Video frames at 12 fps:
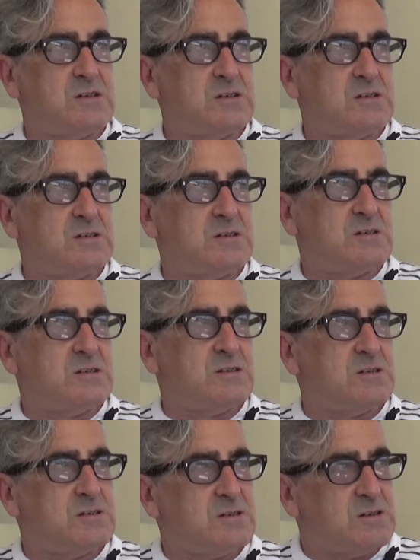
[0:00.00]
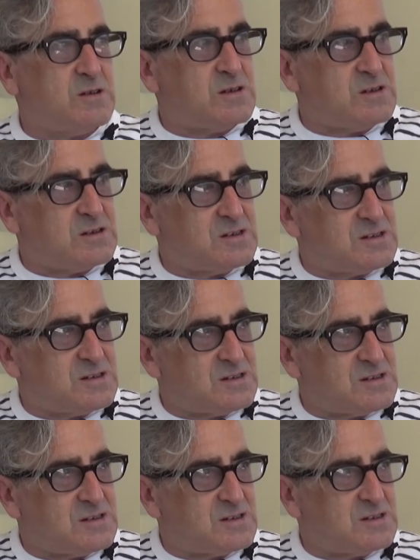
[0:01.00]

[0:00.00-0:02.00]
(silence)